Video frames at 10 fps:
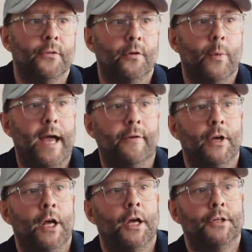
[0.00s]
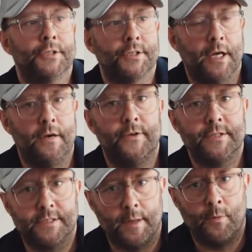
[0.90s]
So we have
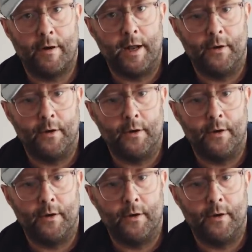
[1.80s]
servers somewhere